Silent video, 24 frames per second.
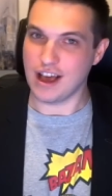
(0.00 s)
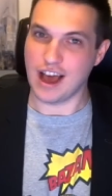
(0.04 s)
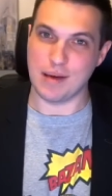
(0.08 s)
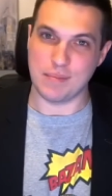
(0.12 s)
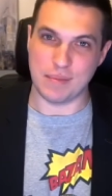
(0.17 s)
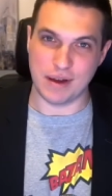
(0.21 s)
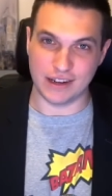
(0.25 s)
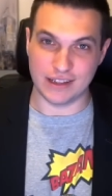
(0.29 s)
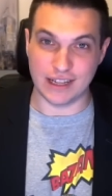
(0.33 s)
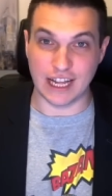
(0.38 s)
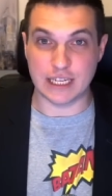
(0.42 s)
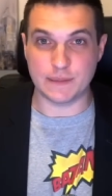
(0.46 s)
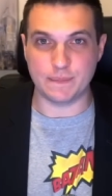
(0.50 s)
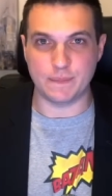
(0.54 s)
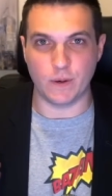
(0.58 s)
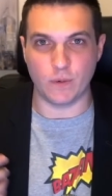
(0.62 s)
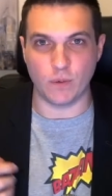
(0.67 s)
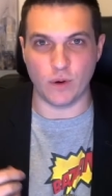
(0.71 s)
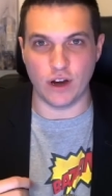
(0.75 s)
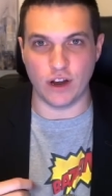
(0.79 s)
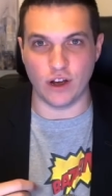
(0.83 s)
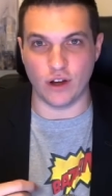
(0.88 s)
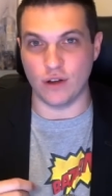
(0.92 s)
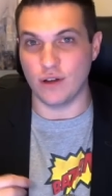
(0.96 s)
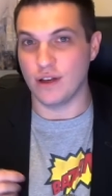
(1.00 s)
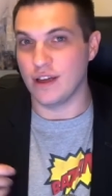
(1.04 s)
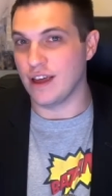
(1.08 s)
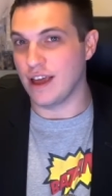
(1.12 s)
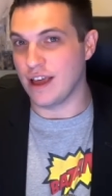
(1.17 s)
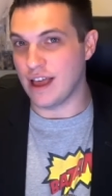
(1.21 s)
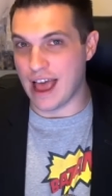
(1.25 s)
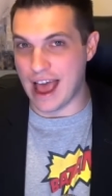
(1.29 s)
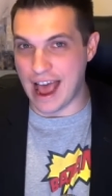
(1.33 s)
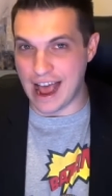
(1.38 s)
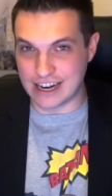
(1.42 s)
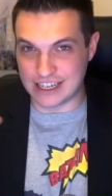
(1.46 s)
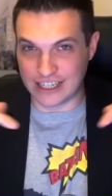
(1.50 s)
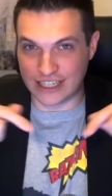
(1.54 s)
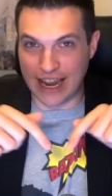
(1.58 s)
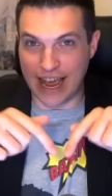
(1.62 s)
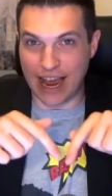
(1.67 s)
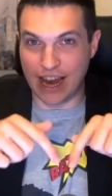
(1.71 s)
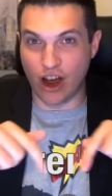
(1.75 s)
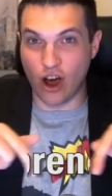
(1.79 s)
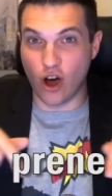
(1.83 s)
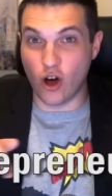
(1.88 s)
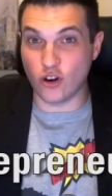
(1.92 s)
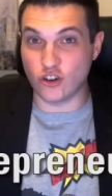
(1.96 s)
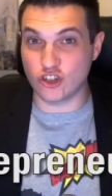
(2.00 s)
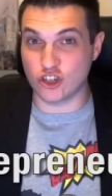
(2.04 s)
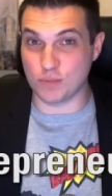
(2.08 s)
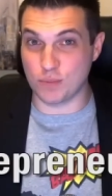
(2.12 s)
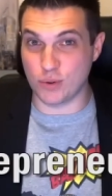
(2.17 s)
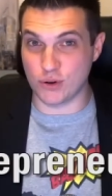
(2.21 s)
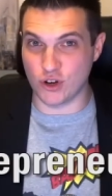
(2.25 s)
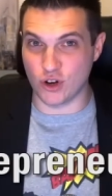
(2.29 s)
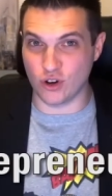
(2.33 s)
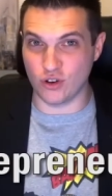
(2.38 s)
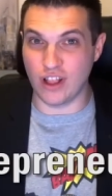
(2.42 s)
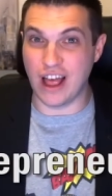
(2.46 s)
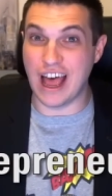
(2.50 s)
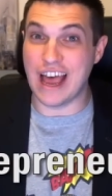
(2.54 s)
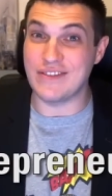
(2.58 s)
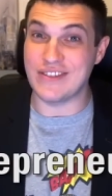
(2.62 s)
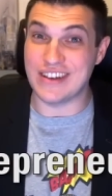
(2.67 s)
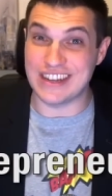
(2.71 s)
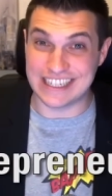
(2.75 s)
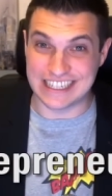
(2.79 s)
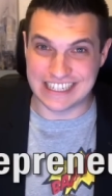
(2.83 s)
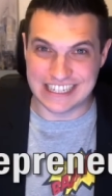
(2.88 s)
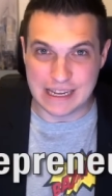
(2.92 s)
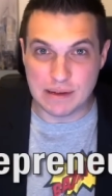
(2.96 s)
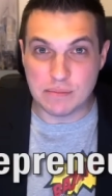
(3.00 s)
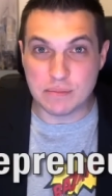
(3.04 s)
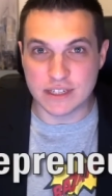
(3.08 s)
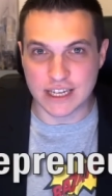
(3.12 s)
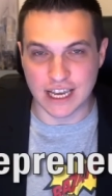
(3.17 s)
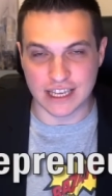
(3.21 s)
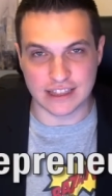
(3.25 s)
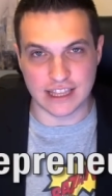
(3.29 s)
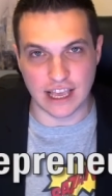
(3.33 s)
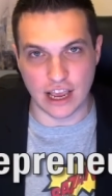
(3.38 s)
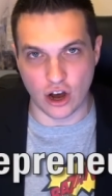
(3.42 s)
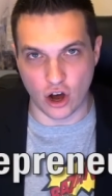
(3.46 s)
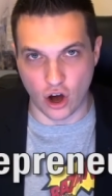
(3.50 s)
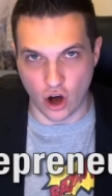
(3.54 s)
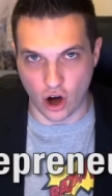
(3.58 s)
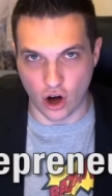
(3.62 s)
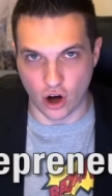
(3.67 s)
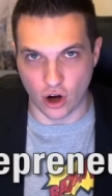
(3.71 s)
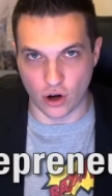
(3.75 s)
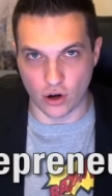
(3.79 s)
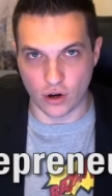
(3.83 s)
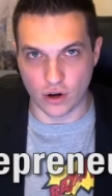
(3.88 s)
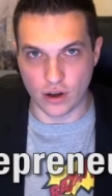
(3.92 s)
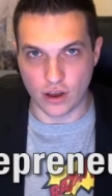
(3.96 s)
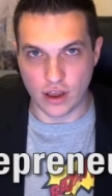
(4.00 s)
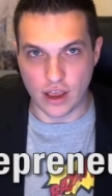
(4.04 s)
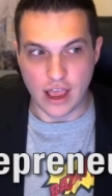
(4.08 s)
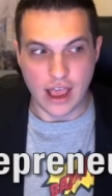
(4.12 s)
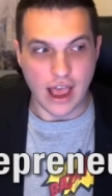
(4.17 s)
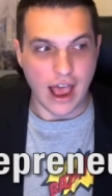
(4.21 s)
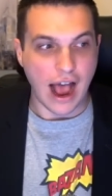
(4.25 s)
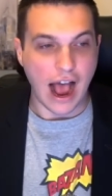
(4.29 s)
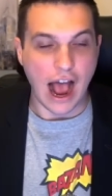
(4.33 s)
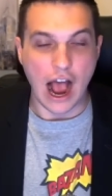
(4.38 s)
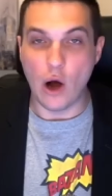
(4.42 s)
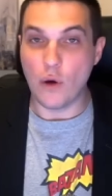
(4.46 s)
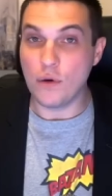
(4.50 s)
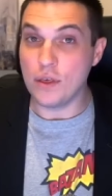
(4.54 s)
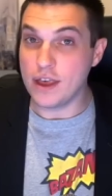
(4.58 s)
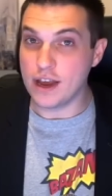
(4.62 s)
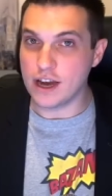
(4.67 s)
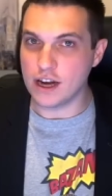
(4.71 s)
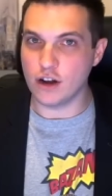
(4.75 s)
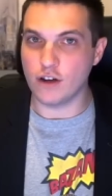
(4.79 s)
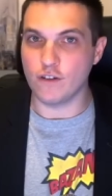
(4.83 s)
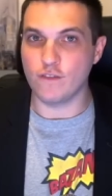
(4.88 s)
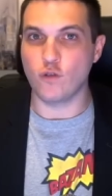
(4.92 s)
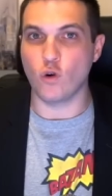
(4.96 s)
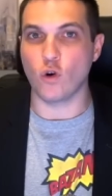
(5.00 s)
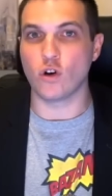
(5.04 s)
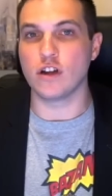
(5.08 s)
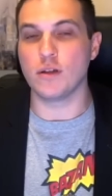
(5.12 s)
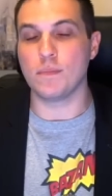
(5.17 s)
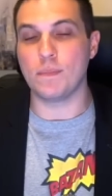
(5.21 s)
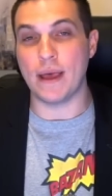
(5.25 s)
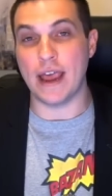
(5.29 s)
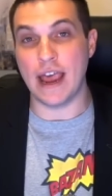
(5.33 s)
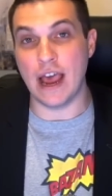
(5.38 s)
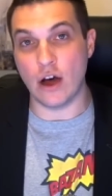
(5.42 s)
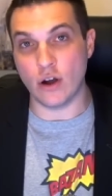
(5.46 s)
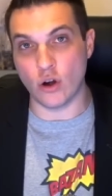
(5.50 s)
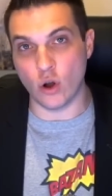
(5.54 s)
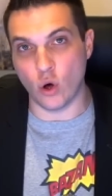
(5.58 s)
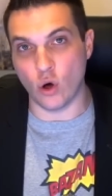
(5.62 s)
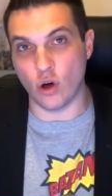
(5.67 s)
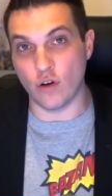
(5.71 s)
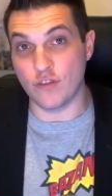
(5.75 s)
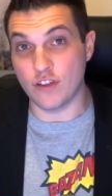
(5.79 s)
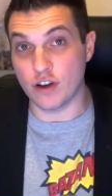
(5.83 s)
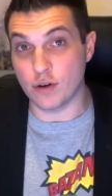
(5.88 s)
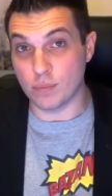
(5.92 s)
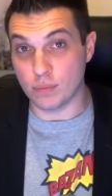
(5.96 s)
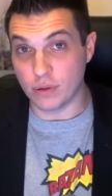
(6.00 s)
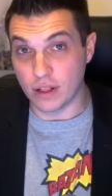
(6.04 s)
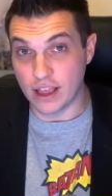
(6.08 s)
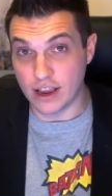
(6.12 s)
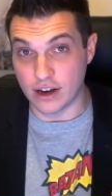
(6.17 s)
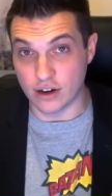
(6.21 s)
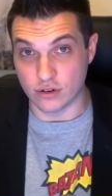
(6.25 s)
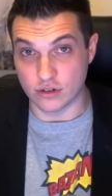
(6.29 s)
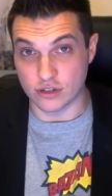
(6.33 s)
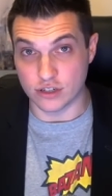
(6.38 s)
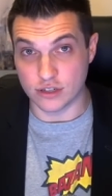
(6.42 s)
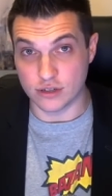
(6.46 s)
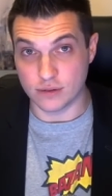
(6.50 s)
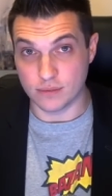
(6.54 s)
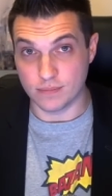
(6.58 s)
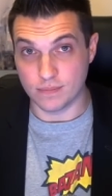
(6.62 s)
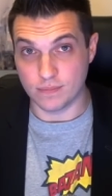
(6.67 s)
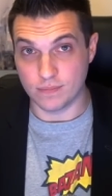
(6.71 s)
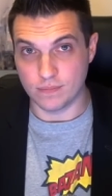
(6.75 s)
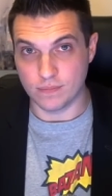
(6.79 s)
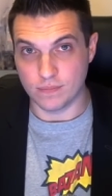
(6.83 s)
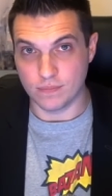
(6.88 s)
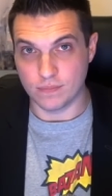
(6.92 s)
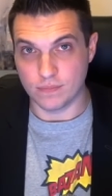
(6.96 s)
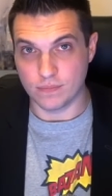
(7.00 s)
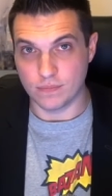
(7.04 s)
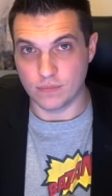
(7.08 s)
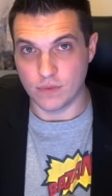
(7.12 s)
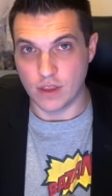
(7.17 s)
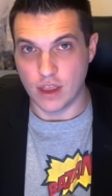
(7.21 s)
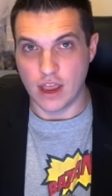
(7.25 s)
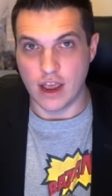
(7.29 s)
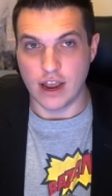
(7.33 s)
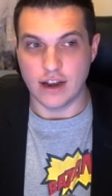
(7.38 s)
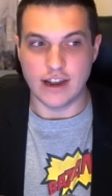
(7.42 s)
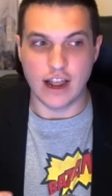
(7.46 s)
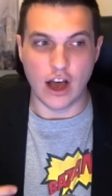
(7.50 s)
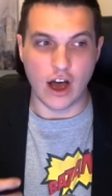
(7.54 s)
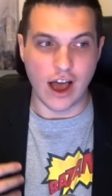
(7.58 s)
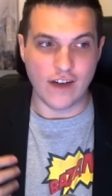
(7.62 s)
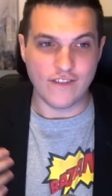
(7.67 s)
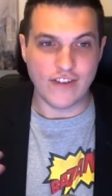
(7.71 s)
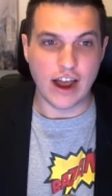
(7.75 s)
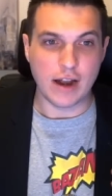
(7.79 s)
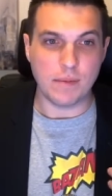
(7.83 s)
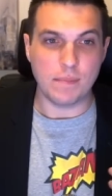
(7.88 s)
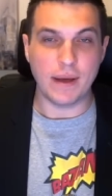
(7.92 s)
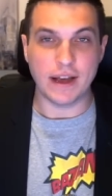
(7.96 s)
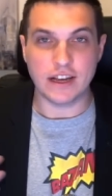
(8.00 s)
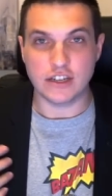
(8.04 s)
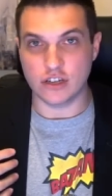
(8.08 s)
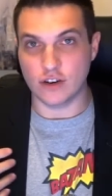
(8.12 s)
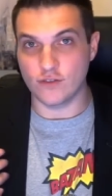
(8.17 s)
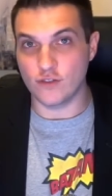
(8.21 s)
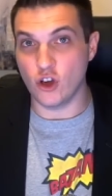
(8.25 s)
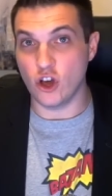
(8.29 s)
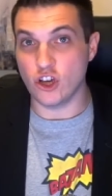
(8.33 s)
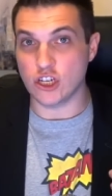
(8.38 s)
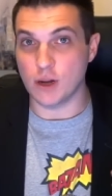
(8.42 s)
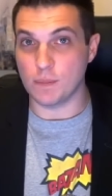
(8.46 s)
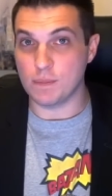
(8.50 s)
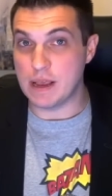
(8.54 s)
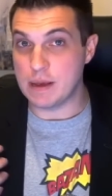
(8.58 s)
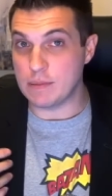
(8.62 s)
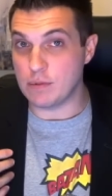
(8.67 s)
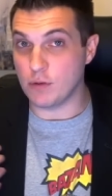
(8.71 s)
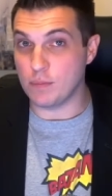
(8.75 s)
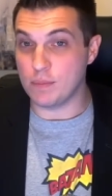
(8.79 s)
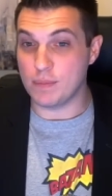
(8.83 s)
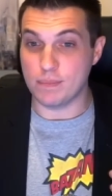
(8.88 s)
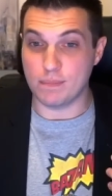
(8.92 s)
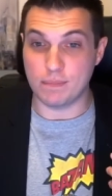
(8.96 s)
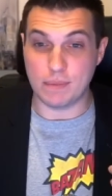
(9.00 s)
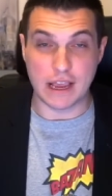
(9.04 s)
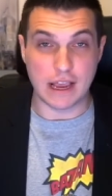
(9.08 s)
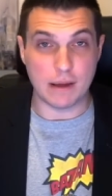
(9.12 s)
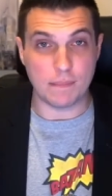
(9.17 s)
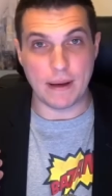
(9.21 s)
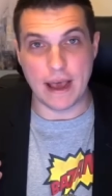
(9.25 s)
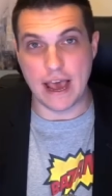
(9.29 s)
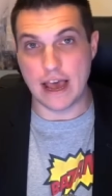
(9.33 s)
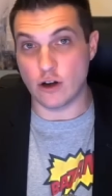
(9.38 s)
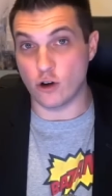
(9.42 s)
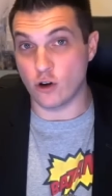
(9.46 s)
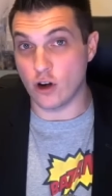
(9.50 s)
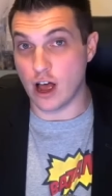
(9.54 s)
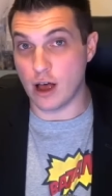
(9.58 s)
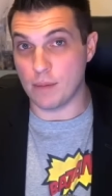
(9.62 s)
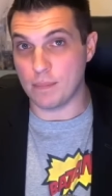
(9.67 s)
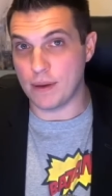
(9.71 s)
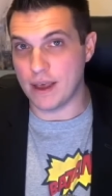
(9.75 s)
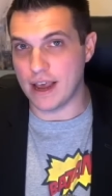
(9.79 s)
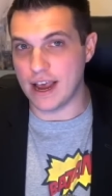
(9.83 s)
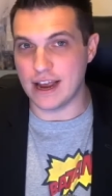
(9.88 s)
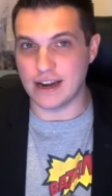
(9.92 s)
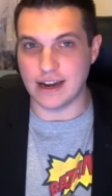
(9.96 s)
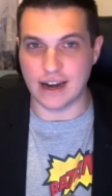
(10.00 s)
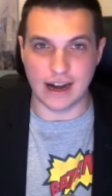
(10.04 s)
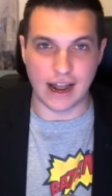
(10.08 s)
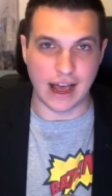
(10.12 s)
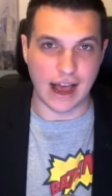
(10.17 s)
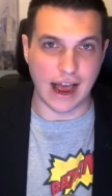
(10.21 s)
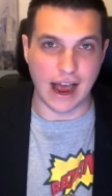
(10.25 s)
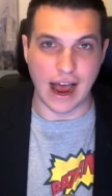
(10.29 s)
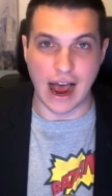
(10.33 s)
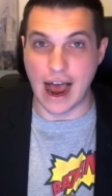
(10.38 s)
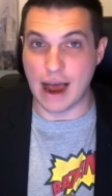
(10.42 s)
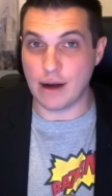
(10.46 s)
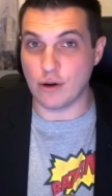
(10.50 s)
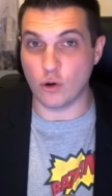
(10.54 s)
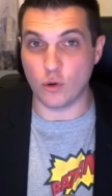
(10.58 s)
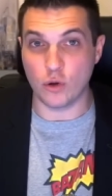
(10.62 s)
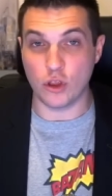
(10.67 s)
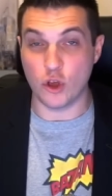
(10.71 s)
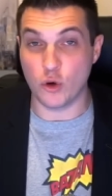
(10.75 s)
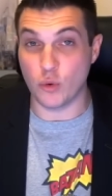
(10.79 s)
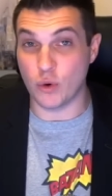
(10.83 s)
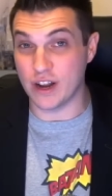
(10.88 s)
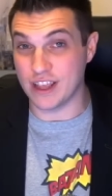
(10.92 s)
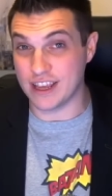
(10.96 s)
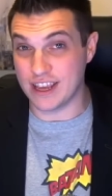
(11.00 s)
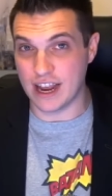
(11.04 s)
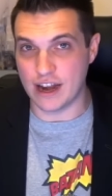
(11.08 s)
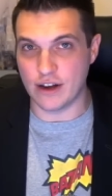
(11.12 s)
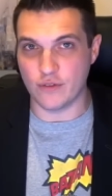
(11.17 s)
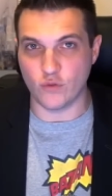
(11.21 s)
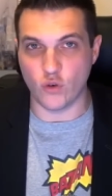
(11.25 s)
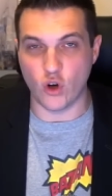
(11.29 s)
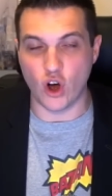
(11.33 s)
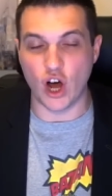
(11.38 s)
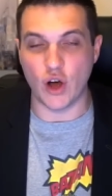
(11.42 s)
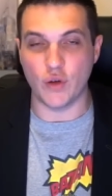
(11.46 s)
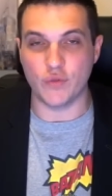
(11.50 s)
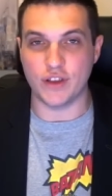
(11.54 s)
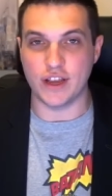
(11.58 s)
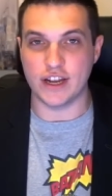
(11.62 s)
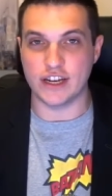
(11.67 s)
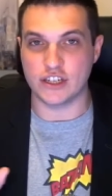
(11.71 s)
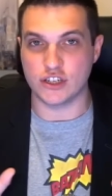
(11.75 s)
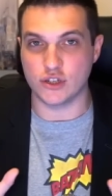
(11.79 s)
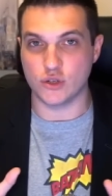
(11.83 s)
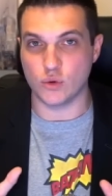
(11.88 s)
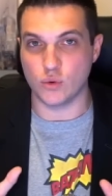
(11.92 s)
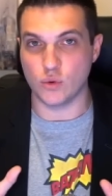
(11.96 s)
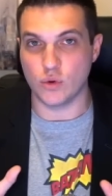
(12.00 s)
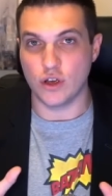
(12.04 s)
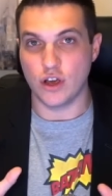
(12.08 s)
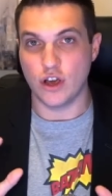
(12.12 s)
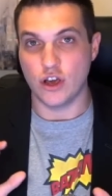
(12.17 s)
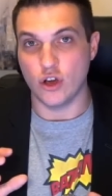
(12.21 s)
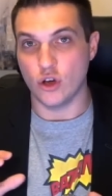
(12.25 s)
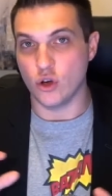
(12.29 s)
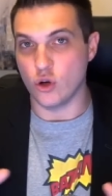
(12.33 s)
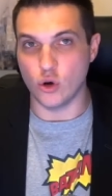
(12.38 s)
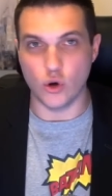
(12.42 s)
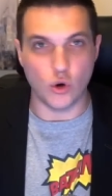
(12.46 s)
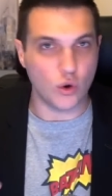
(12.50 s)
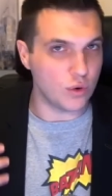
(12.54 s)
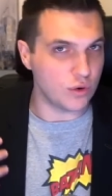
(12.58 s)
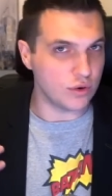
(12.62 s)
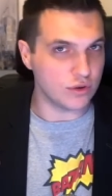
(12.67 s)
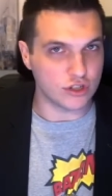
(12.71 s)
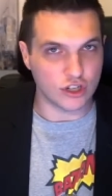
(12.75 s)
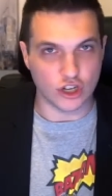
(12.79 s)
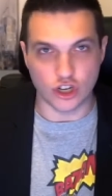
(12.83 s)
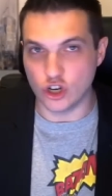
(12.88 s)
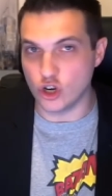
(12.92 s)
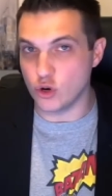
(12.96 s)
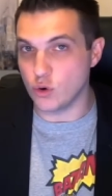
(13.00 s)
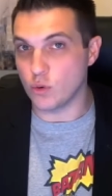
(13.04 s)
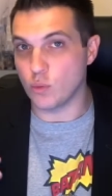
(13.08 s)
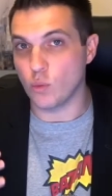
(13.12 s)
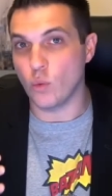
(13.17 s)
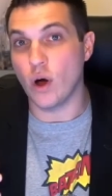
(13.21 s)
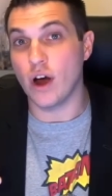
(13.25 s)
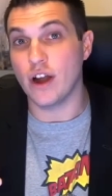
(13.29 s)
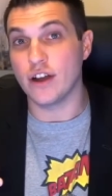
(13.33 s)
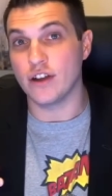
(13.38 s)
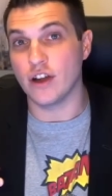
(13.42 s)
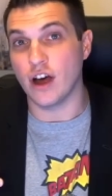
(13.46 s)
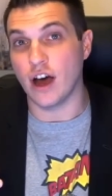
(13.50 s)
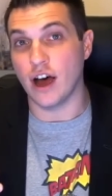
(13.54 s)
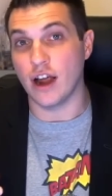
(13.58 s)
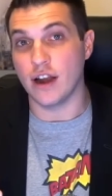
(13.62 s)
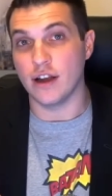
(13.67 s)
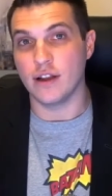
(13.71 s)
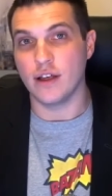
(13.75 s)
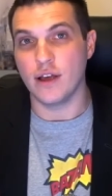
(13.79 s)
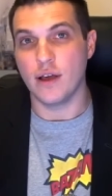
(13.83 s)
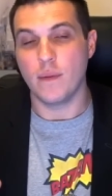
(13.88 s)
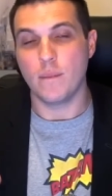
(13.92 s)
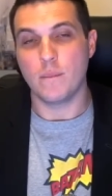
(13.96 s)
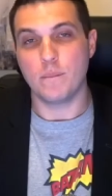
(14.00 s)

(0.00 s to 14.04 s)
I mean, let's be real, hashtag entrepreneur life, it seems like they are how are they going to afford to pay out all of their players? Now, I've had mixed reviews on people being paid or not paid, and I, I don't really want to get involved into who's who and whatnot.